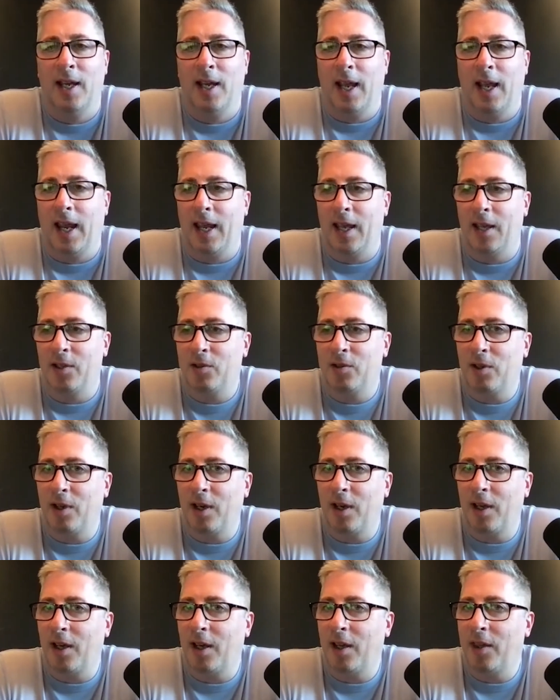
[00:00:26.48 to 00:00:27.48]
And
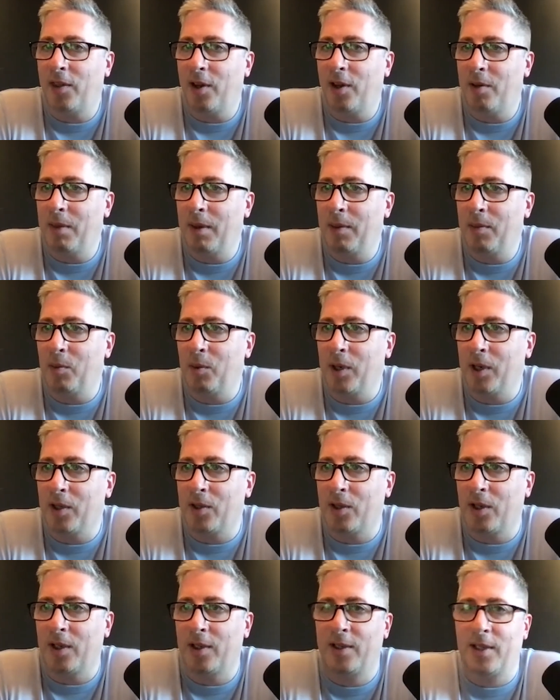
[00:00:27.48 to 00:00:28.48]
so I thought maybe we could
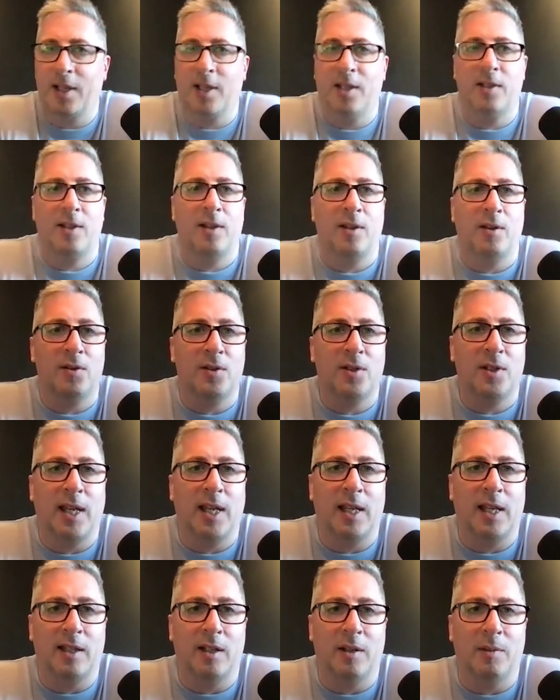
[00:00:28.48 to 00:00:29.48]
dig into those today
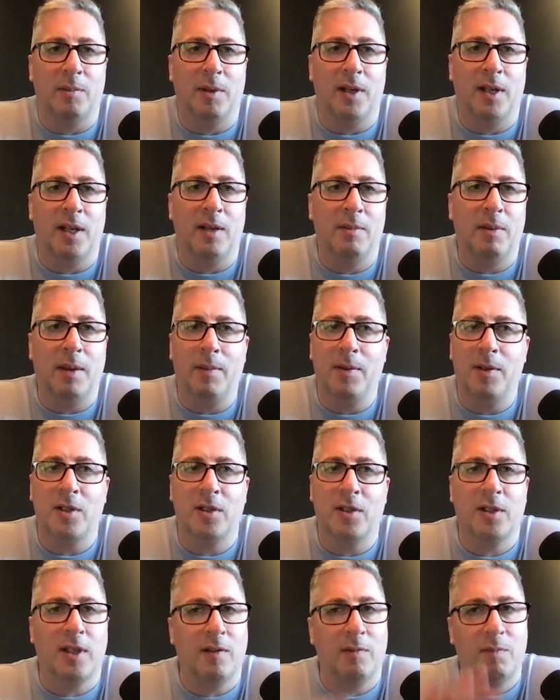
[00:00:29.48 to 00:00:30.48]
a little bit, and maybe
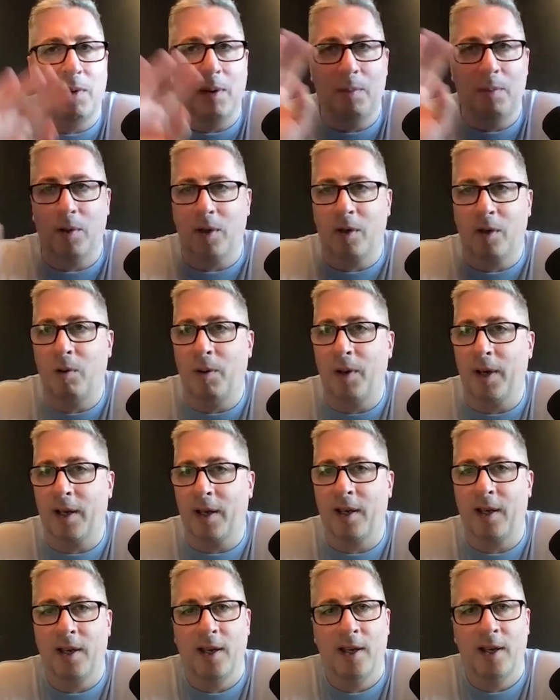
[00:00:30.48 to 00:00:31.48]
just give people a
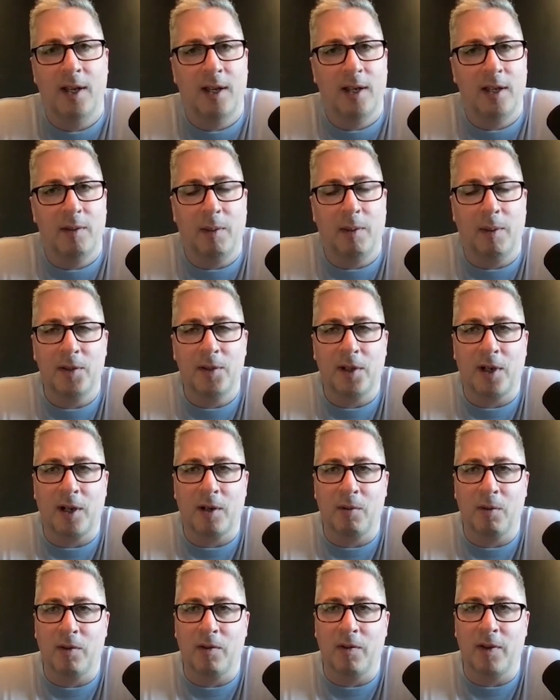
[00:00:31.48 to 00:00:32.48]
quick, maybe starting
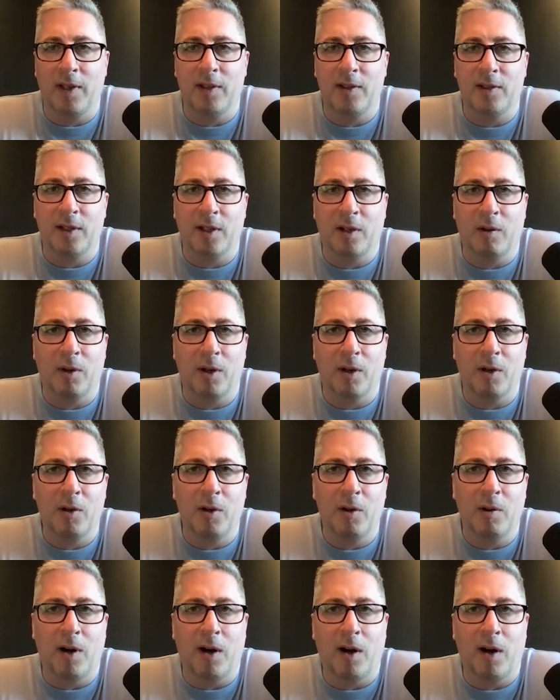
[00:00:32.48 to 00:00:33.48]
with Vince, a quick who
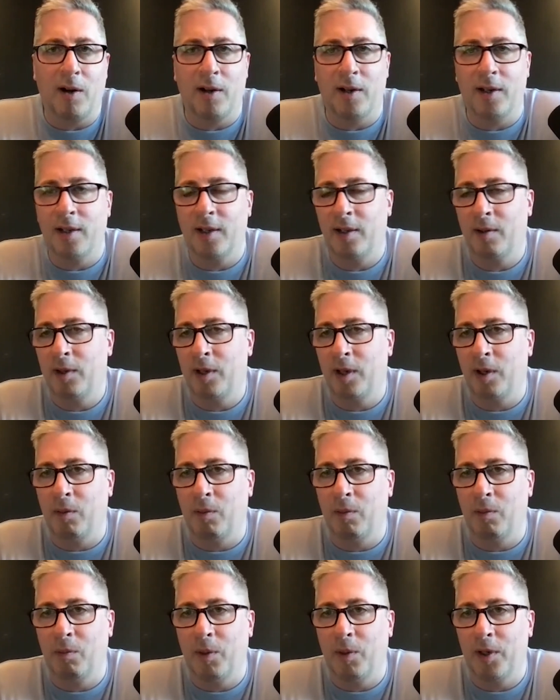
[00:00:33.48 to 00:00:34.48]
you are, and
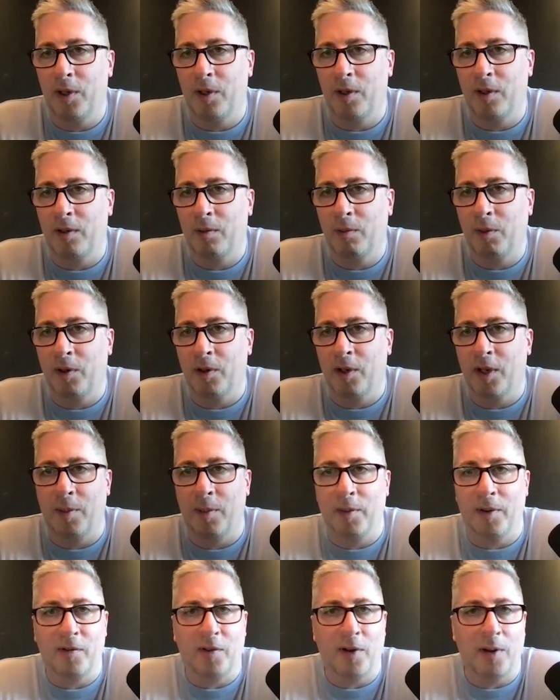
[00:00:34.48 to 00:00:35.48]
what where you're
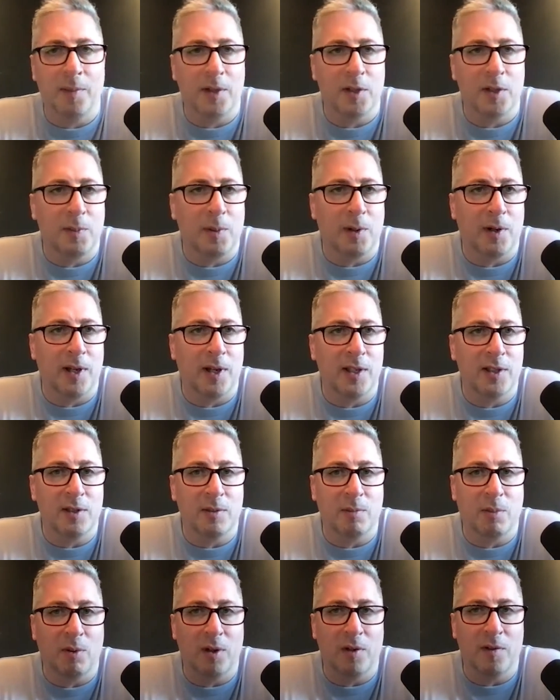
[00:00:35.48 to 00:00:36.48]
coming from, experience and
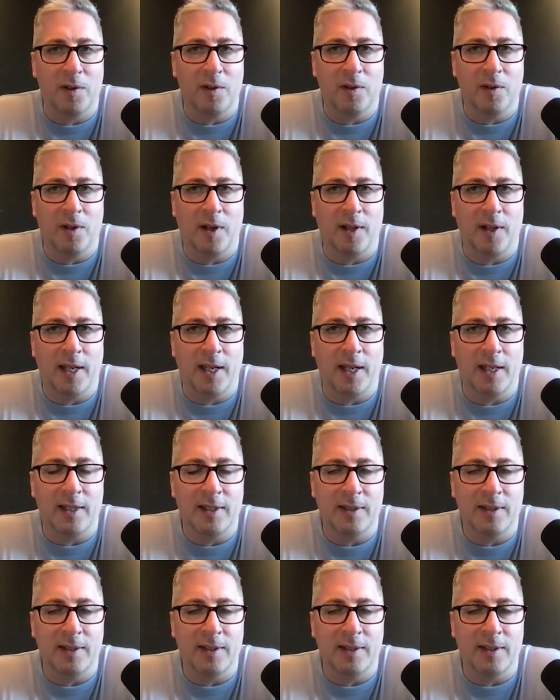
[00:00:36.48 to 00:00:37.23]
point of view, and all that.